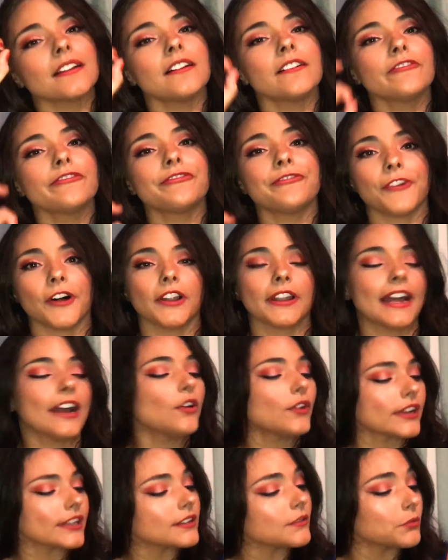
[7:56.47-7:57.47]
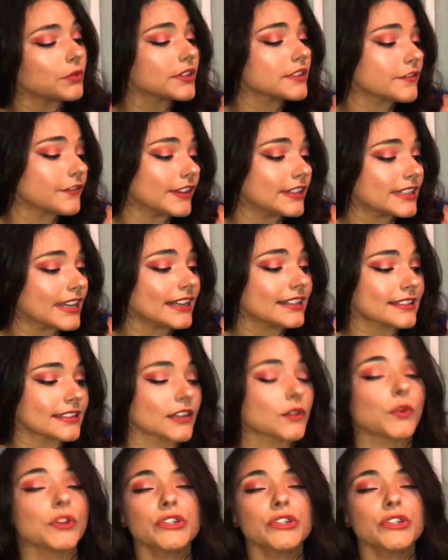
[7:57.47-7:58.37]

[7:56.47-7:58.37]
of fallout. It was fantastic.